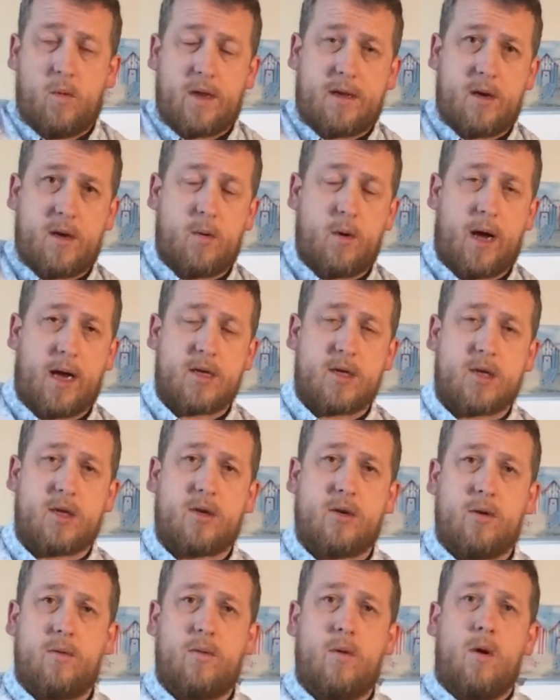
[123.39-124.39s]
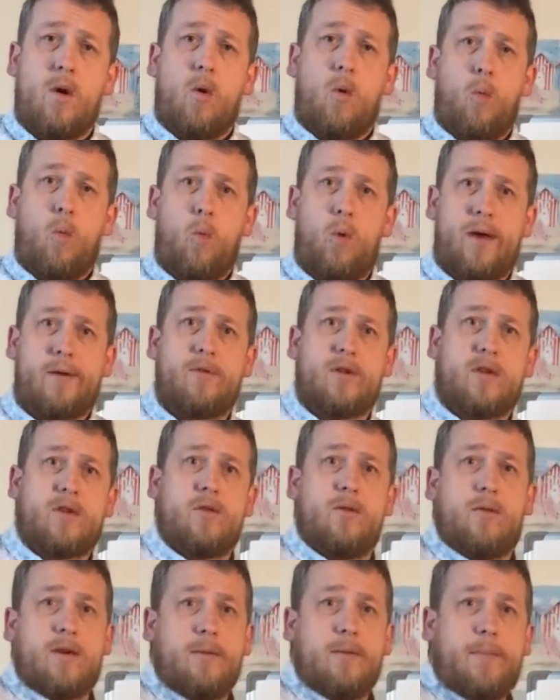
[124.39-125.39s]
with you at school, we would
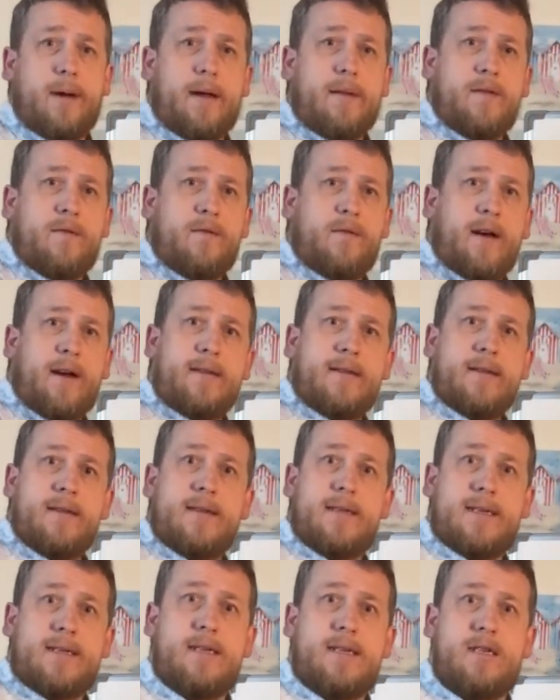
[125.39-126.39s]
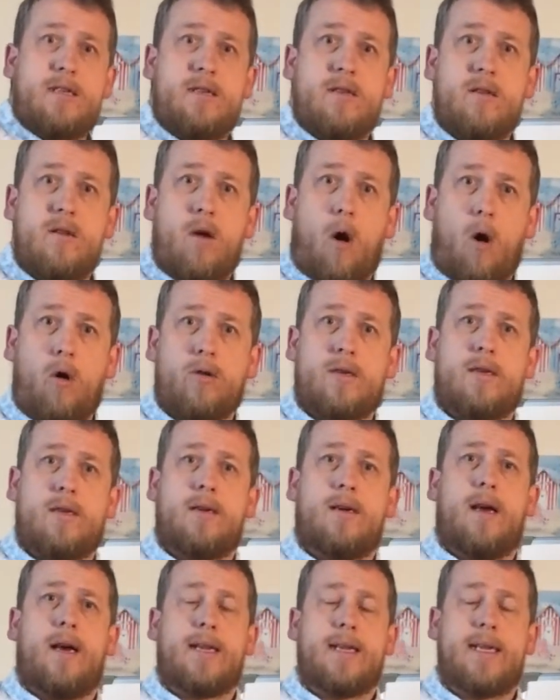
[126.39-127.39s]
talk about the fact that this is not
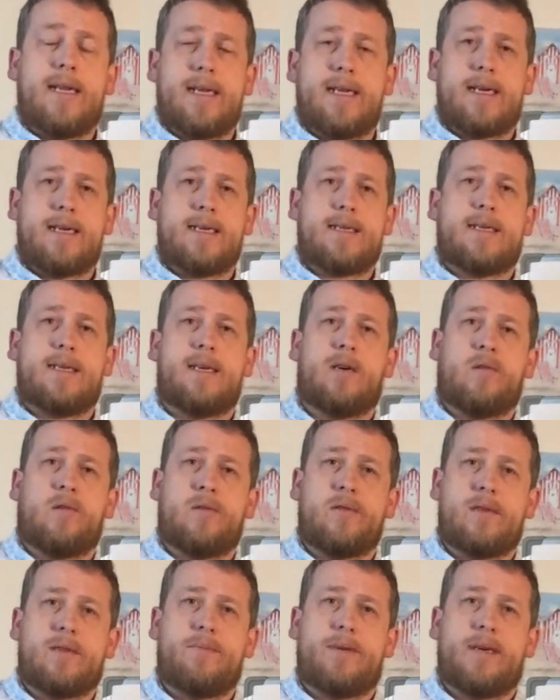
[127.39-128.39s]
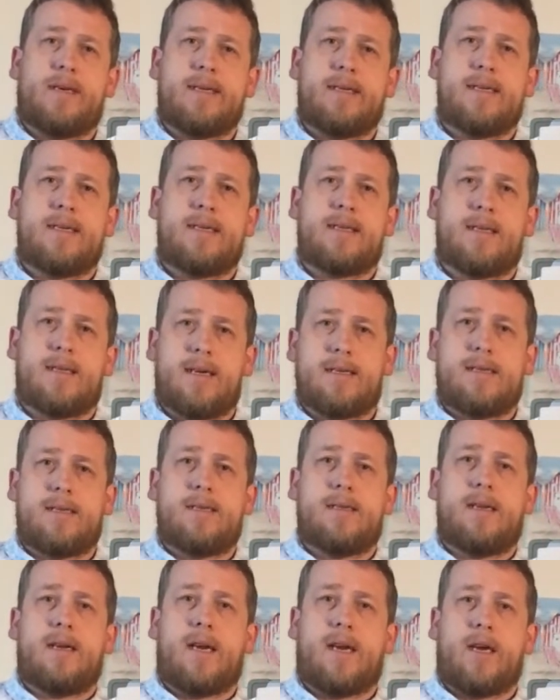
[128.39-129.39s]
a linear sequence because it
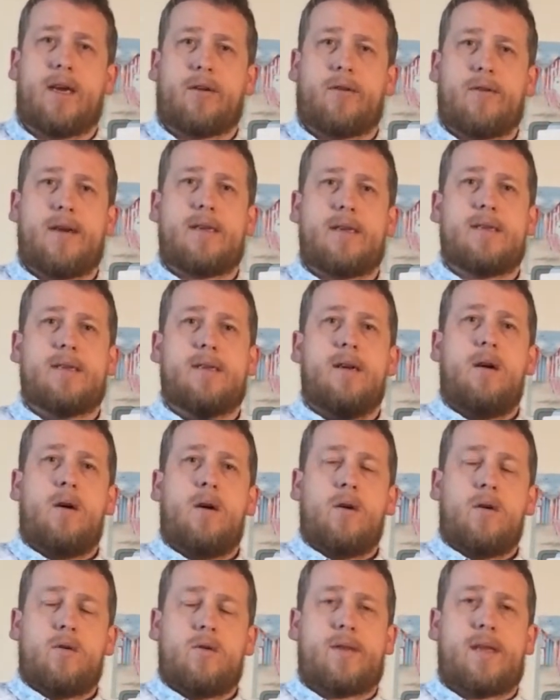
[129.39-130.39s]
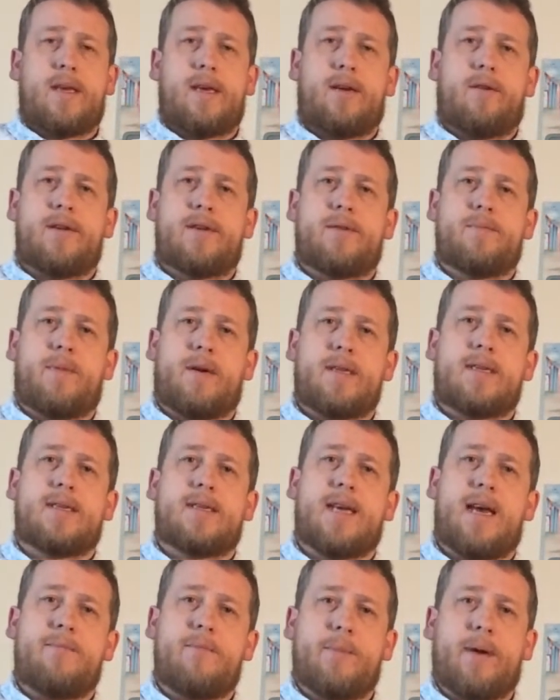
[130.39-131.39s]
doesn't increase or decrease by the
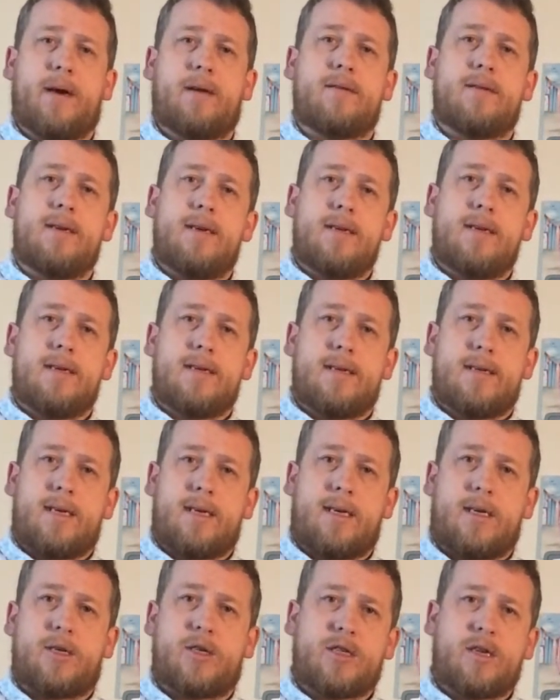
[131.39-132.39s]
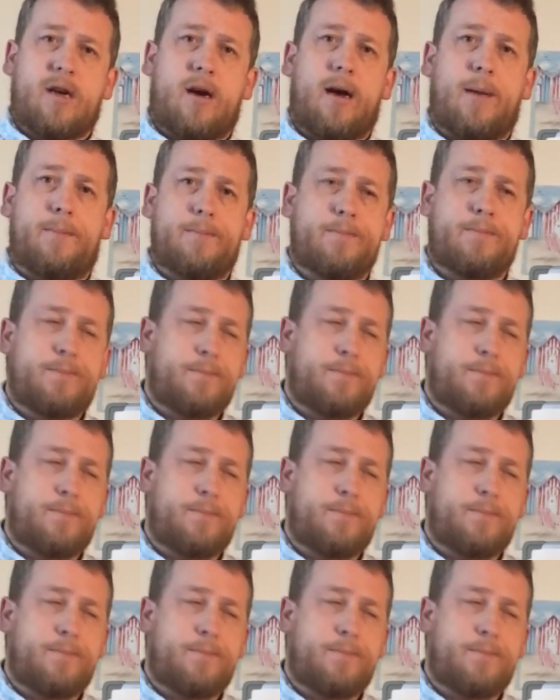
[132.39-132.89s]
same amount each time.